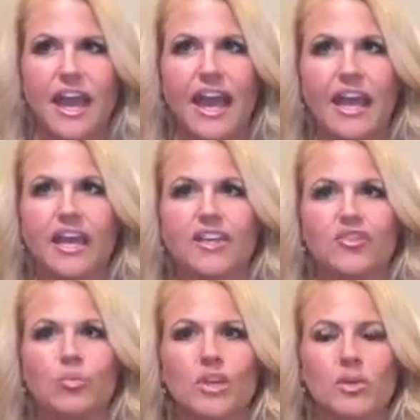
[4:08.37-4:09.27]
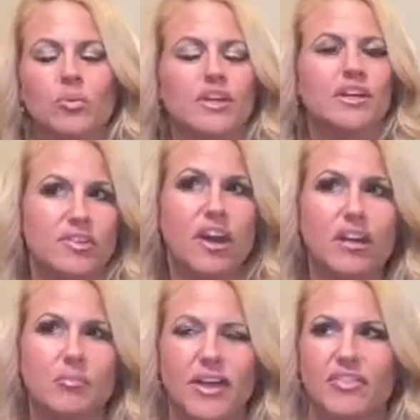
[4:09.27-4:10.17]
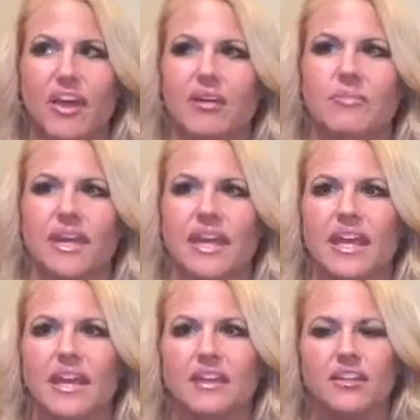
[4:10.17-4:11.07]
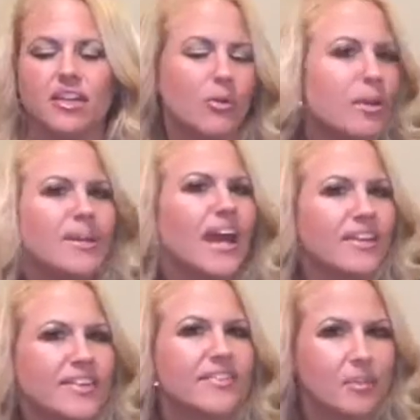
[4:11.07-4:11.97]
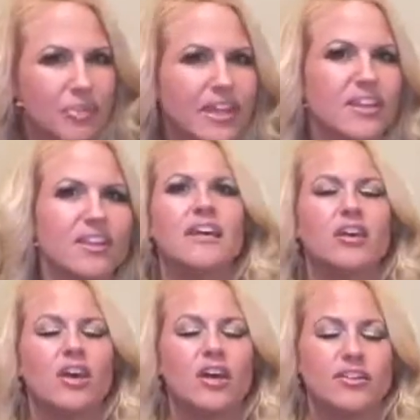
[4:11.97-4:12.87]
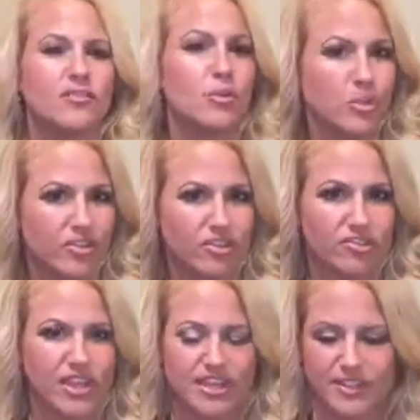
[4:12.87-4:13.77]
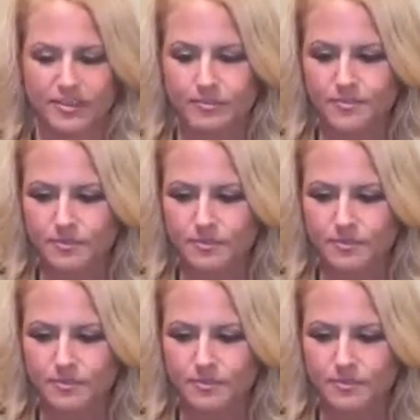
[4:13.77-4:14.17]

and we would talk about them, and I would ask his opinion on different research studies.